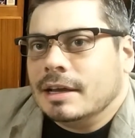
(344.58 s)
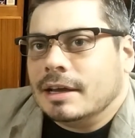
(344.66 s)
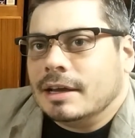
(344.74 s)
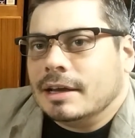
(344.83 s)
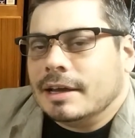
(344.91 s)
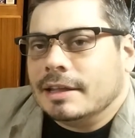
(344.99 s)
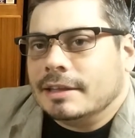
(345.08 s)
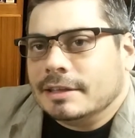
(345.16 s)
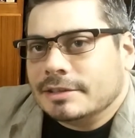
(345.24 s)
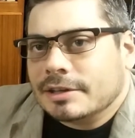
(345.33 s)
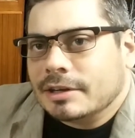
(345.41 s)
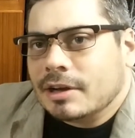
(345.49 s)
And they
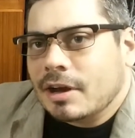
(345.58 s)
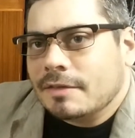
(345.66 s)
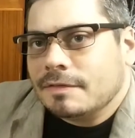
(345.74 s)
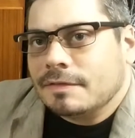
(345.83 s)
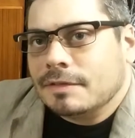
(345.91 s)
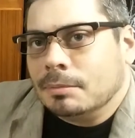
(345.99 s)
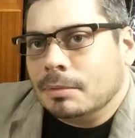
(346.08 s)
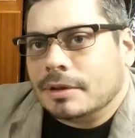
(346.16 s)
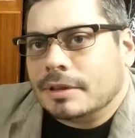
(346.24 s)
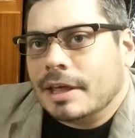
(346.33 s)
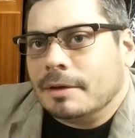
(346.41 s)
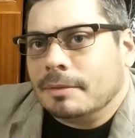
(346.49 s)
start off the
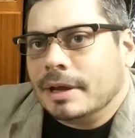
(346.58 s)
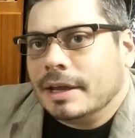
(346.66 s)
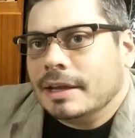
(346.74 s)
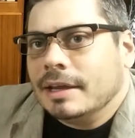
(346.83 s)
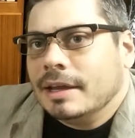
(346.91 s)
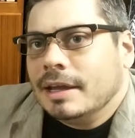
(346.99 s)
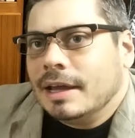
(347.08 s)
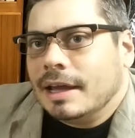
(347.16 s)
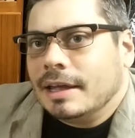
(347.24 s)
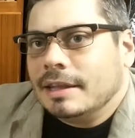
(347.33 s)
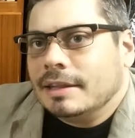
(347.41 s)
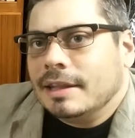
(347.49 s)
book that way,
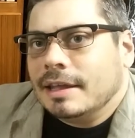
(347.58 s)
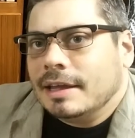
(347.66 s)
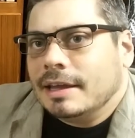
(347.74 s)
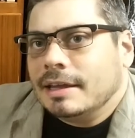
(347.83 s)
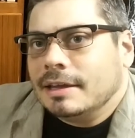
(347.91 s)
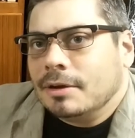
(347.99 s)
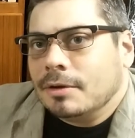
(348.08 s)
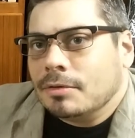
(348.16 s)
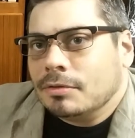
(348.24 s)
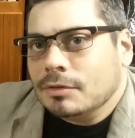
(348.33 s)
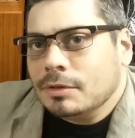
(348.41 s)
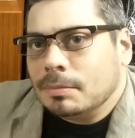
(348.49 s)
and they go
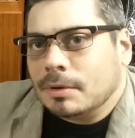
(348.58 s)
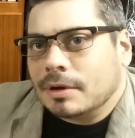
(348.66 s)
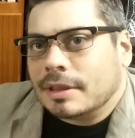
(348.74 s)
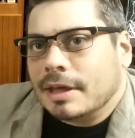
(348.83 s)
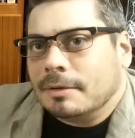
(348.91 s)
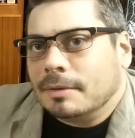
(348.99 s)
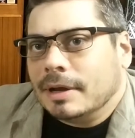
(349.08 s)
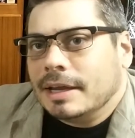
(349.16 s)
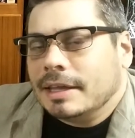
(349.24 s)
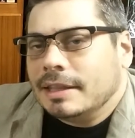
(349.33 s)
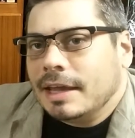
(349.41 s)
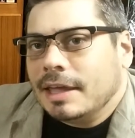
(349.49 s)
through the book that
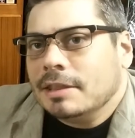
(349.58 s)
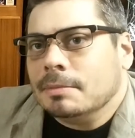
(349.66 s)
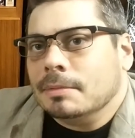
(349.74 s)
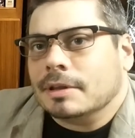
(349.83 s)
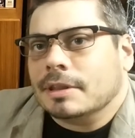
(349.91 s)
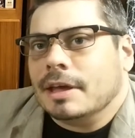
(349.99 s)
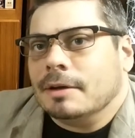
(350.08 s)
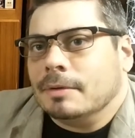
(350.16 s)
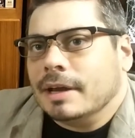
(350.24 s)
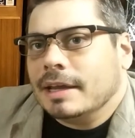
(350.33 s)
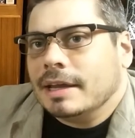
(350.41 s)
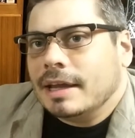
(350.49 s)
way, and they end the book that
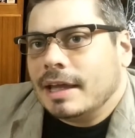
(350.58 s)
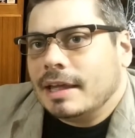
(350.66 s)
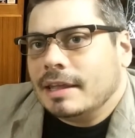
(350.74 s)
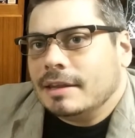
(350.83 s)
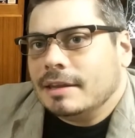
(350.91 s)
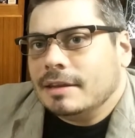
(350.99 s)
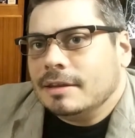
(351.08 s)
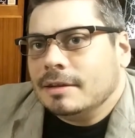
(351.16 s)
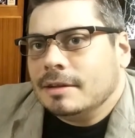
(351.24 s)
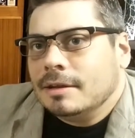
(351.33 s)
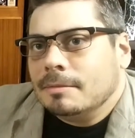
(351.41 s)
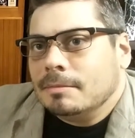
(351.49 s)
way, and
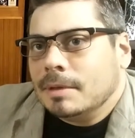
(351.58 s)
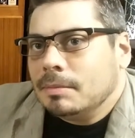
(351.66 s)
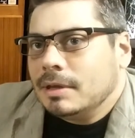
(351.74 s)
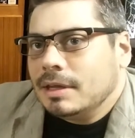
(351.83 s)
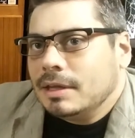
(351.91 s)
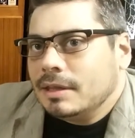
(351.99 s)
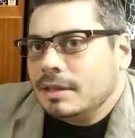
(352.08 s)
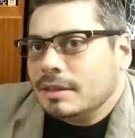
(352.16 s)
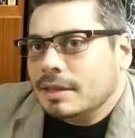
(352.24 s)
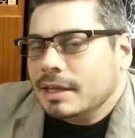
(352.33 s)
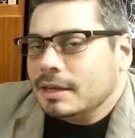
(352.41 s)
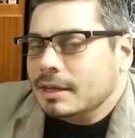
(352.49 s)
maybe
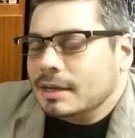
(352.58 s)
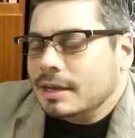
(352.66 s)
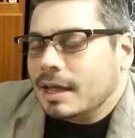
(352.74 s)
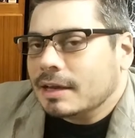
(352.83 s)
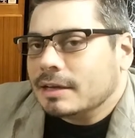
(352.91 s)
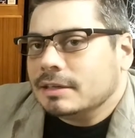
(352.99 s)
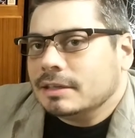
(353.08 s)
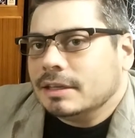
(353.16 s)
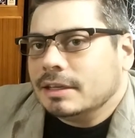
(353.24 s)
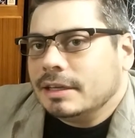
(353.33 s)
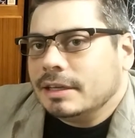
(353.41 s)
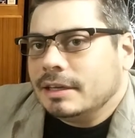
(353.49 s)
they didn't
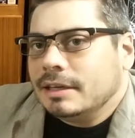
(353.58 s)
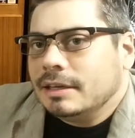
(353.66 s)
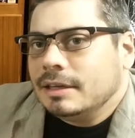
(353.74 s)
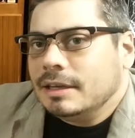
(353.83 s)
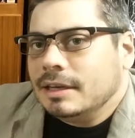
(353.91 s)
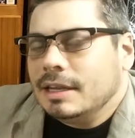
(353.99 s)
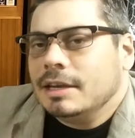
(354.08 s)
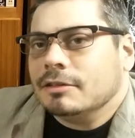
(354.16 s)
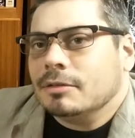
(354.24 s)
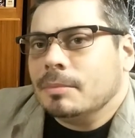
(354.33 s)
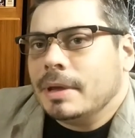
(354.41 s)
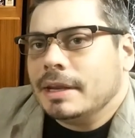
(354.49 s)
actually need
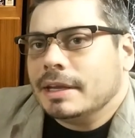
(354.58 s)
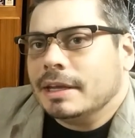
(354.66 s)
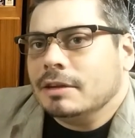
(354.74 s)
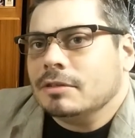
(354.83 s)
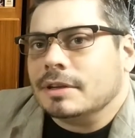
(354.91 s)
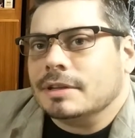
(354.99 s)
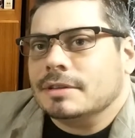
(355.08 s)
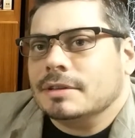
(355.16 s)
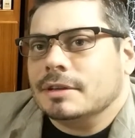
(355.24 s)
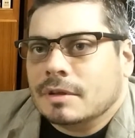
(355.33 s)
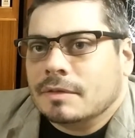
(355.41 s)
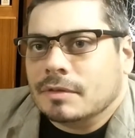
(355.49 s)
a romantic
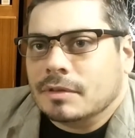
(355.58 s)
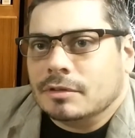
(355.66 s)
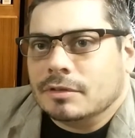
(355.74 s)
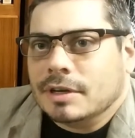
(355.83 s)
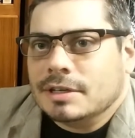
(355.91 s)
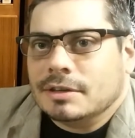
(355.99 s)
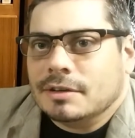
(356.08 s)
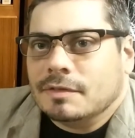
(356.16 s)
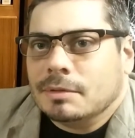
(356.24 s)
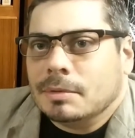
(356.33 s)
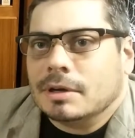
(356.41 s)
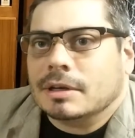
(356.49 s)
interest for the duration of
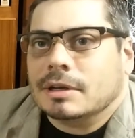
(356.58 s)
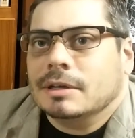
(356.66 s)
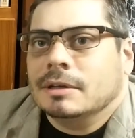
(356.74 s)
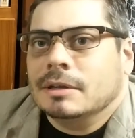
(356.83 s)
the book.